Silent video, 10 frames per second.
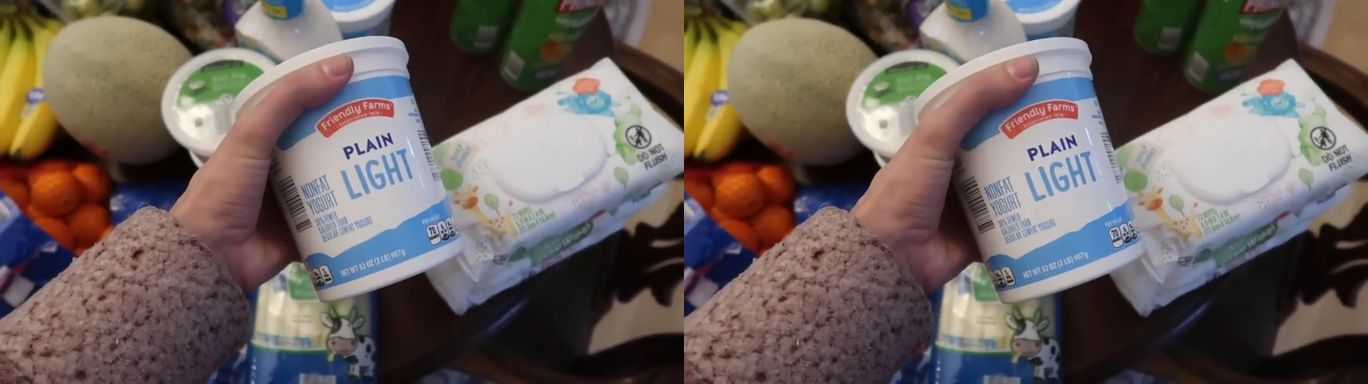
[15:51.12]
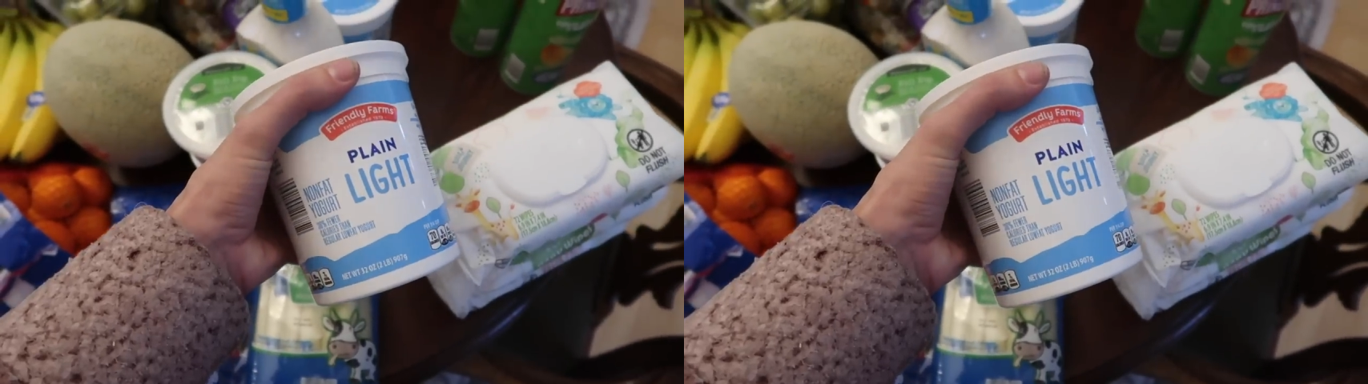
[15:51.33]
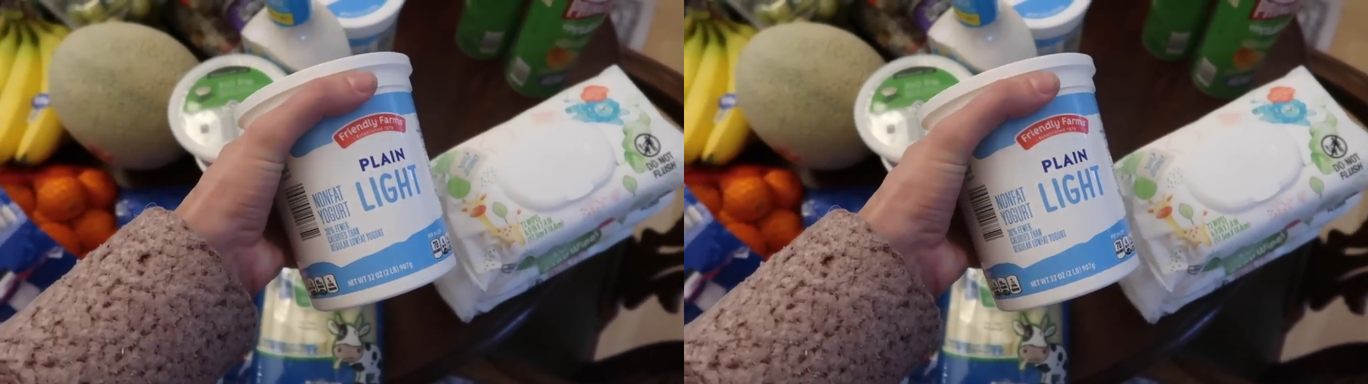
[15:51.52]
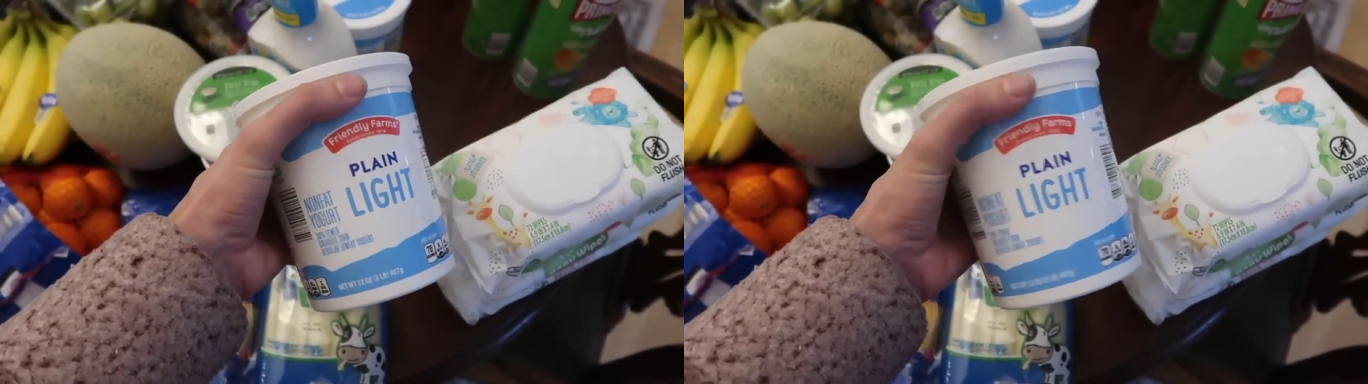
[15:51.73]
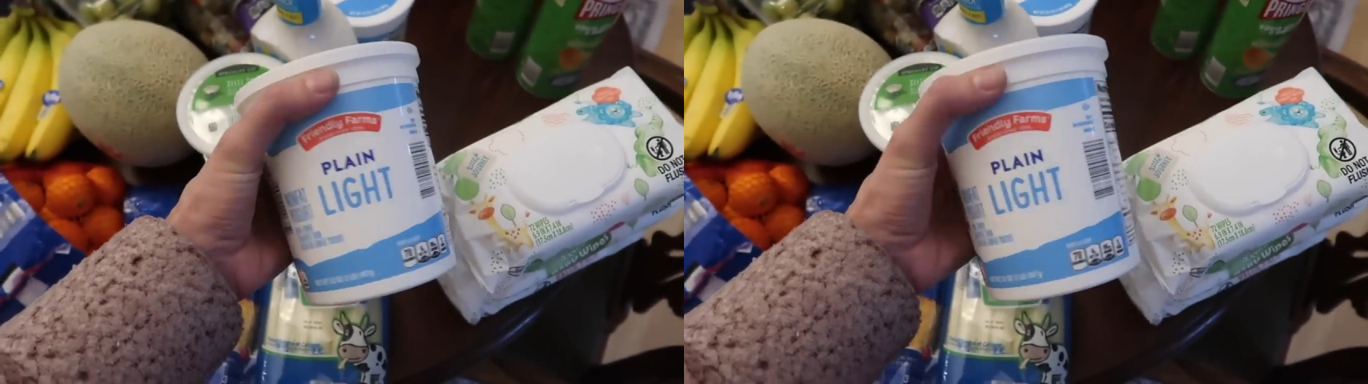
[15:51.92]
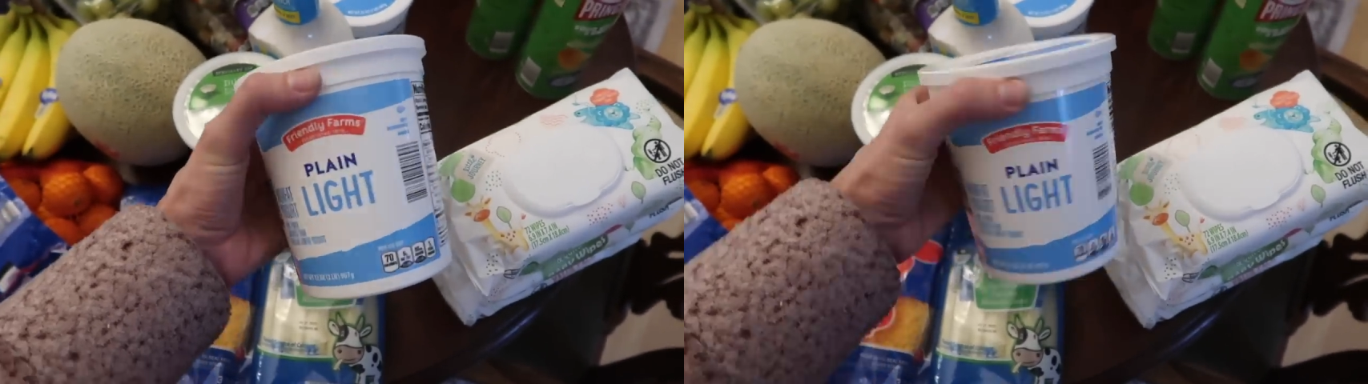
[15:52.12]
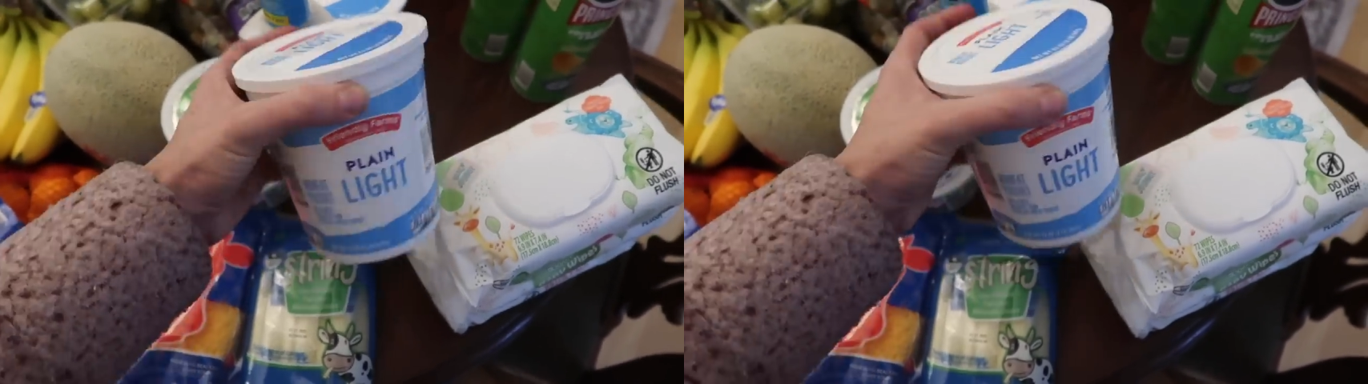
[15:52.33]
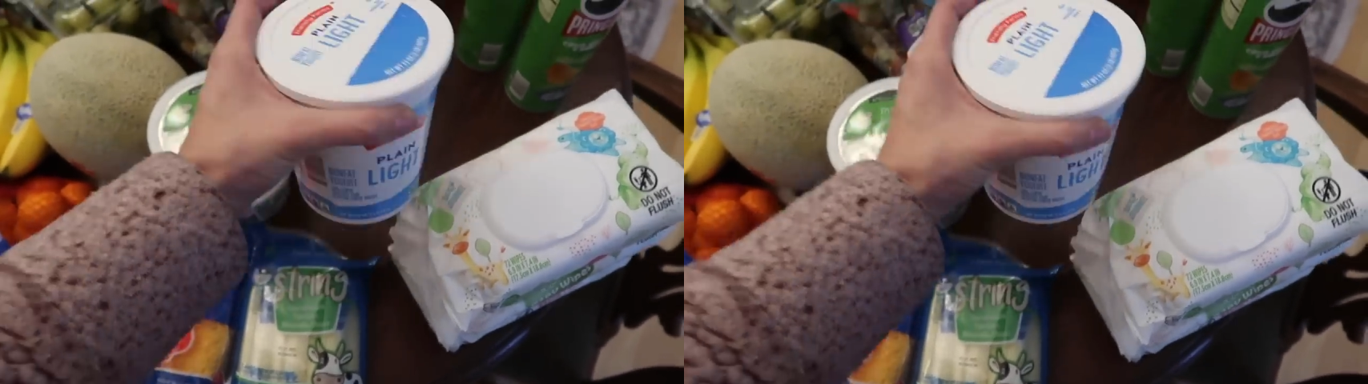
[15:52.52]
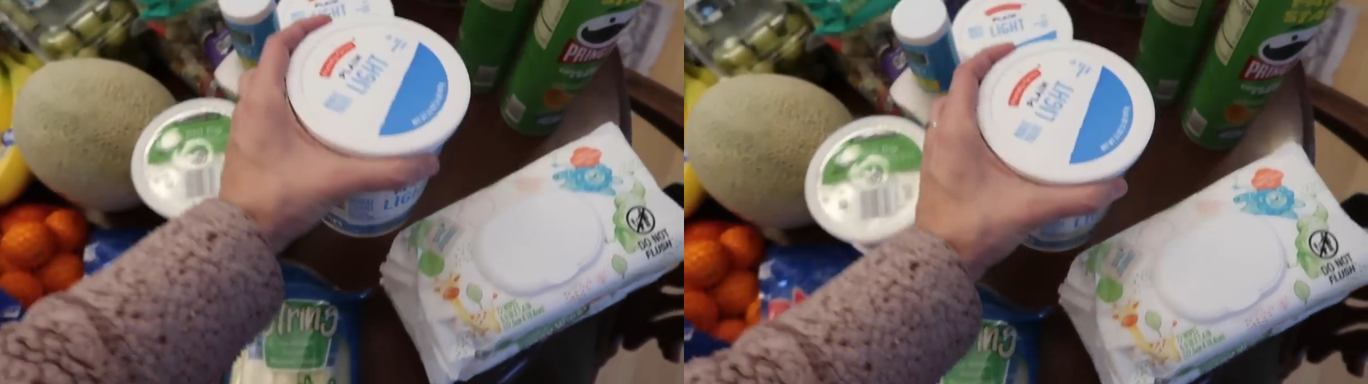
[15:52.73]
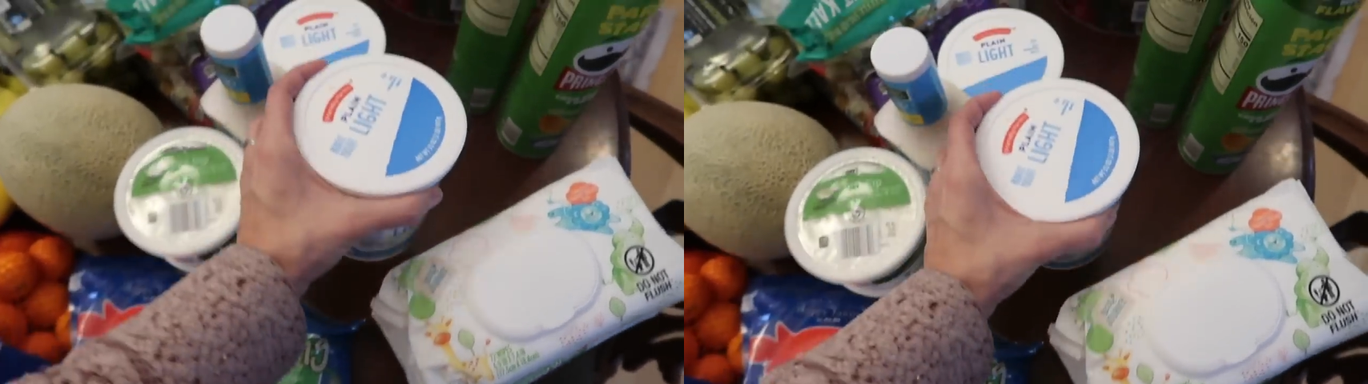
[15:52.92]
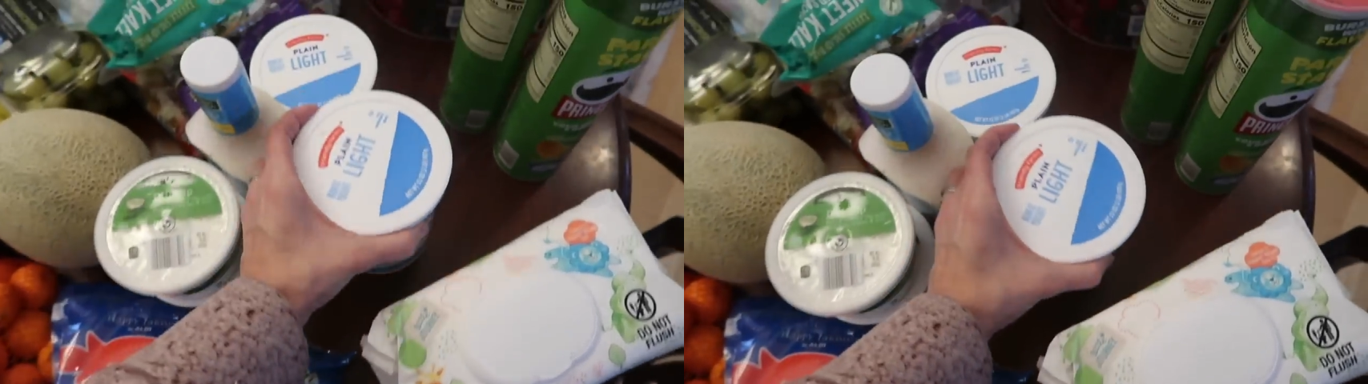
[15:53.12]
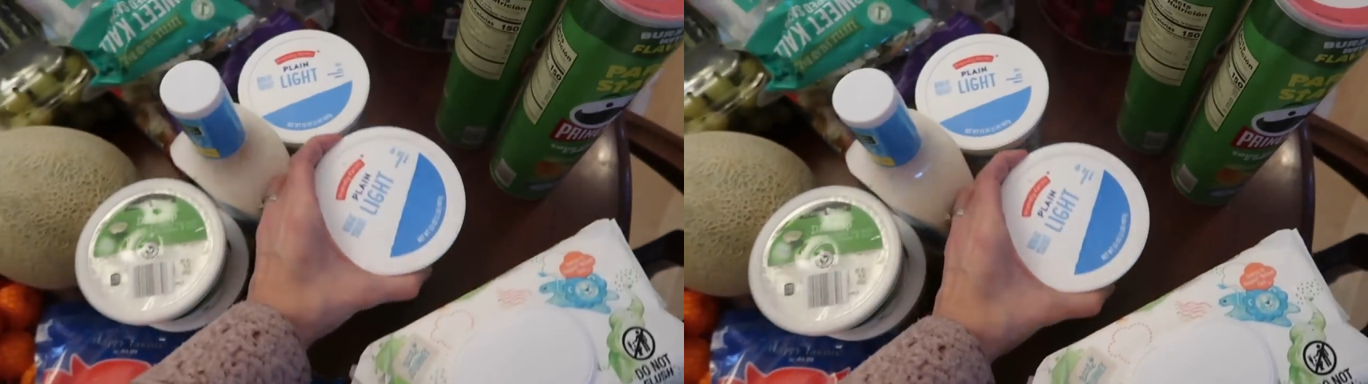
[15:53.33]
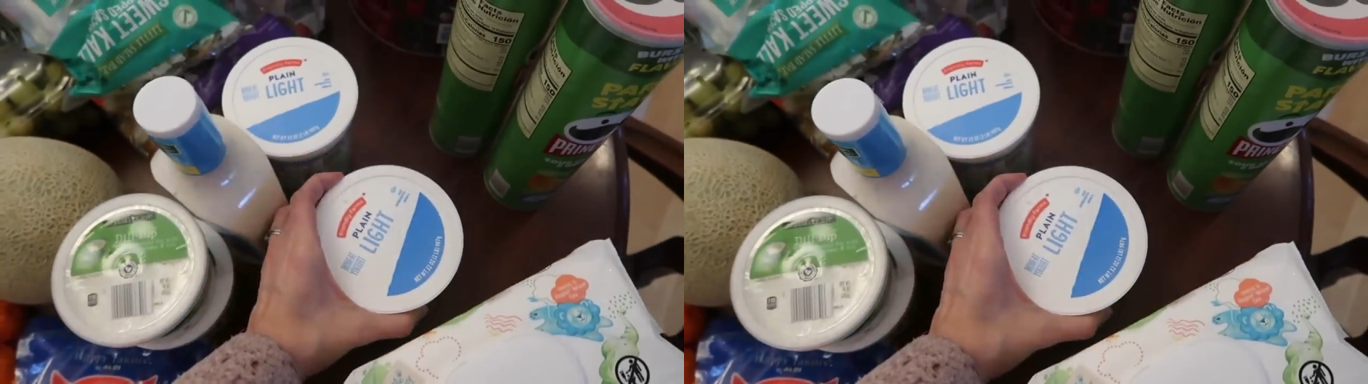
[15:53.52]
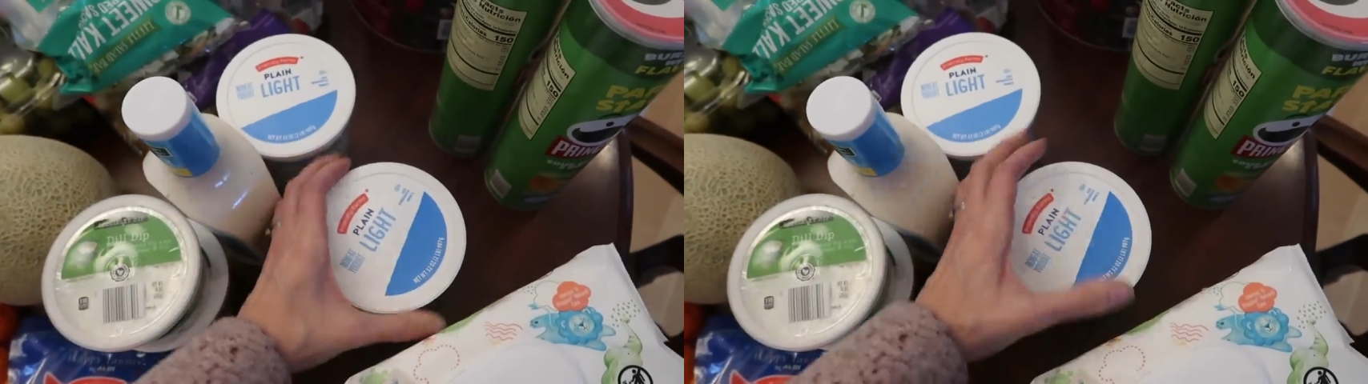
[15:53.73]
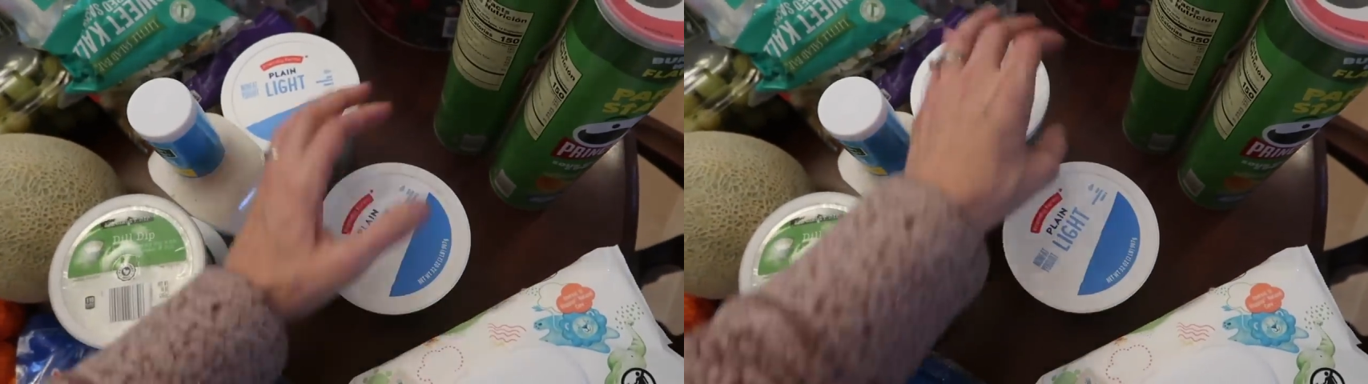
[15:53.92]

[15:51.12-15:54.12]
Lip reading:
(no speaker visible)